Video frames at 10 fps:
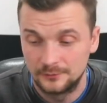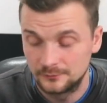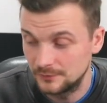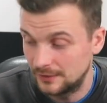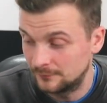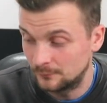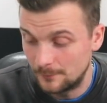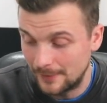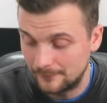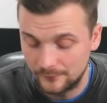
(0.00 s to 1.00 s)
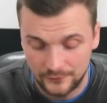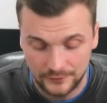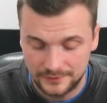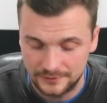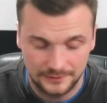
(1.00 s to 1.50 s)
And with
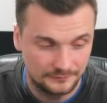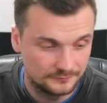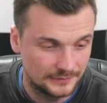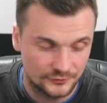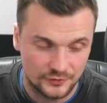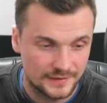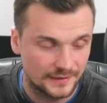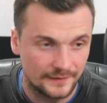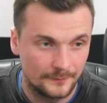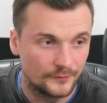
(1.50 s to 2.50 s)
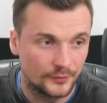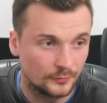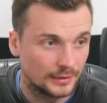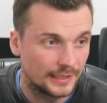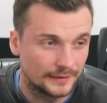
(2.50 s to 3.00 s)
Bamford, I just think them two
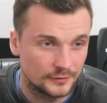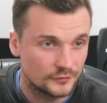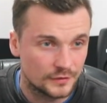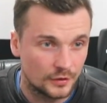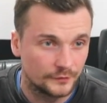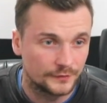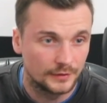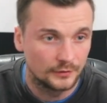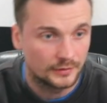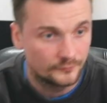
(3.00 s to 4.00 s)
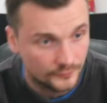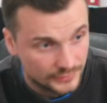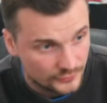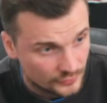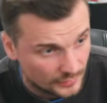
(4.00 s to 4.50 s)
are like, they're just constantly looking for
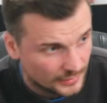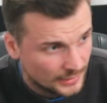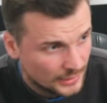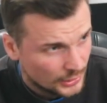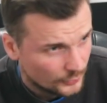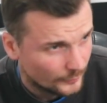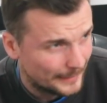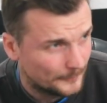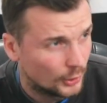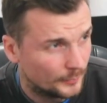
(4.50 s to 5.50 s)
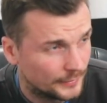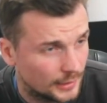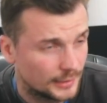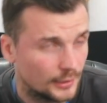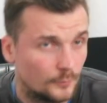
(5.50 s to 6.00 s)
each other. There was that moment
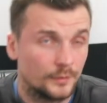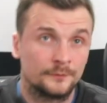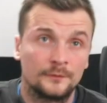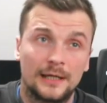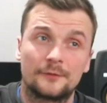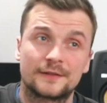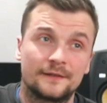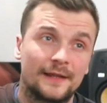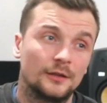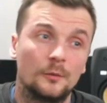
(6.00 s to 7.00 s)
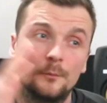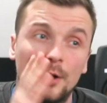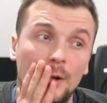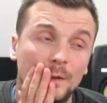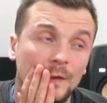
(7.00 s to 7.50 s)
early on when Harrison, that long
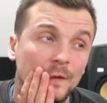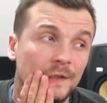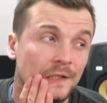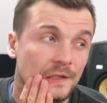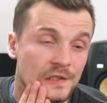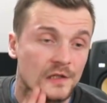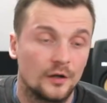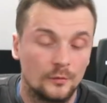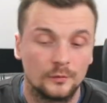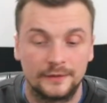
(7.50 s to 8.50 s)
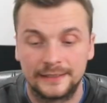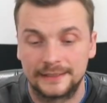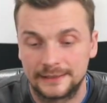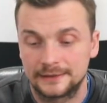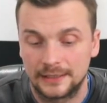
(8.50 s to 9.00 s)
ball were on, and I just thought, we're in
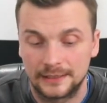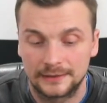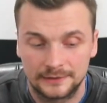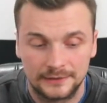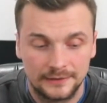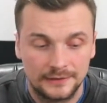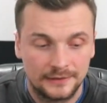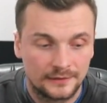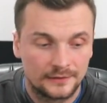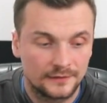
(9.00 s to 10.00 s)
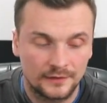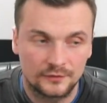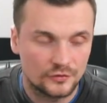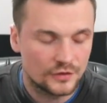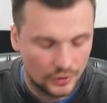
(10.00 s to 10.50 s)
here. Like, they're
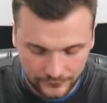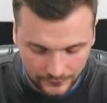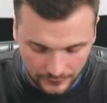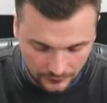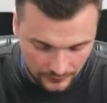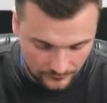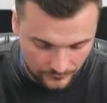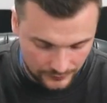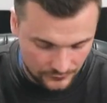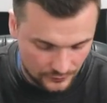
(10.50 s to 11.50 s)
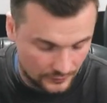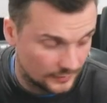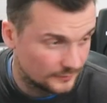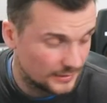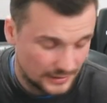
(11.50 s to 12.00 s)
just constantly looking for each
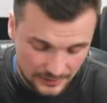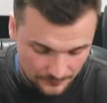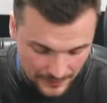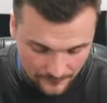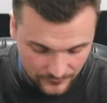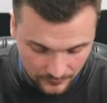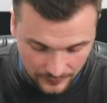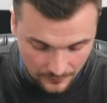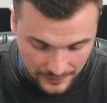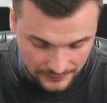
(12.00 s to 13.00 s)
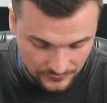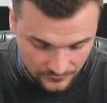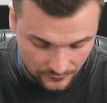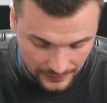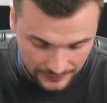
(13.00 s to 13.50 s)
other. Bamford with a mint
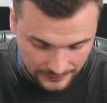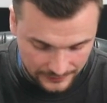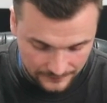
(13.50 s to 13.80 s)
strike.